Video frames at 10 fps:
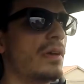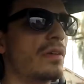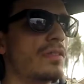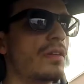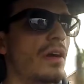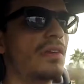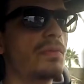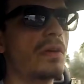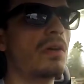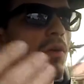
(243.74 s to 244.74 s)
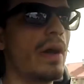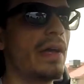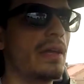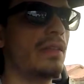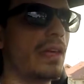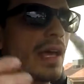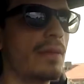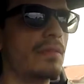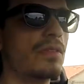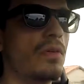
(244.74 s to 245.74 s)
because the car's pretty quiet, the
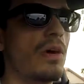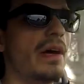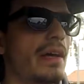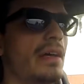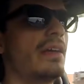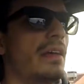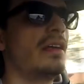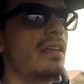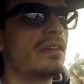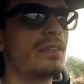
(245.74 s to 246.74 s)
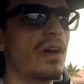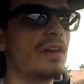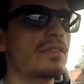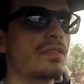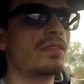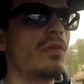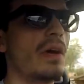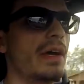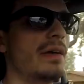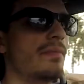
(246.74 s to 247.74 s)
cabin's quiet, the exhaust is
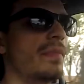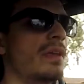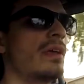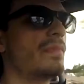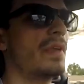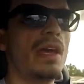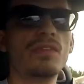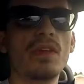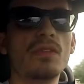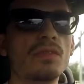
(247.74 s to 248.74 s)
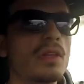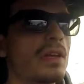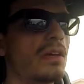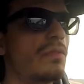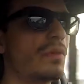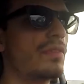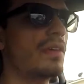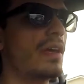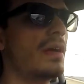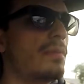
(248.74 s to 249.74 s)
quiet. Yeah, it sounds really good once you
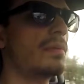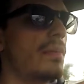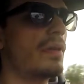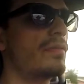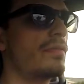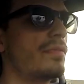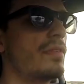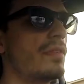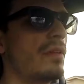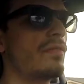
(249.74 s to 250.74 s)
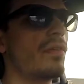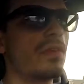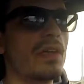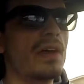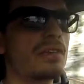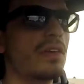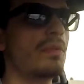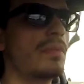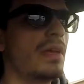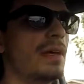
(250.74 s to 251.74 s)
get up above 4,000
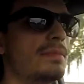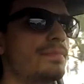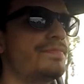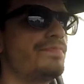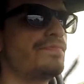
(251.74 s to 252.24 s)
RPM.